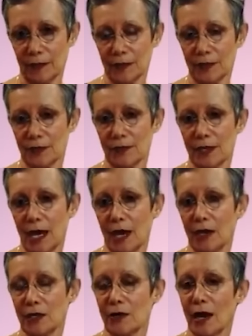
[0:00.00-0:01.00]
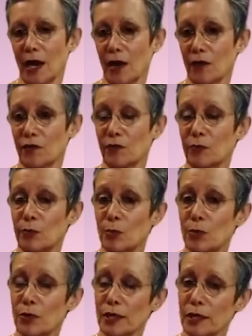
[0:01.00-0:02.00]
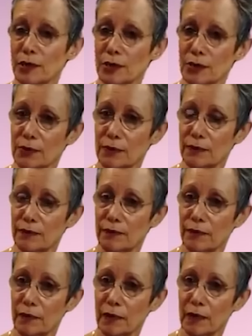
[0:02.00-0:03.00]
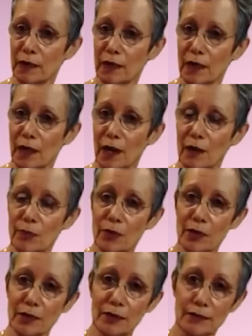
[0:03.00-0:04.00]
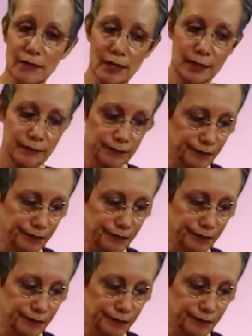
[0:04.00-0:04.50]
So now you have point 2 and point 3.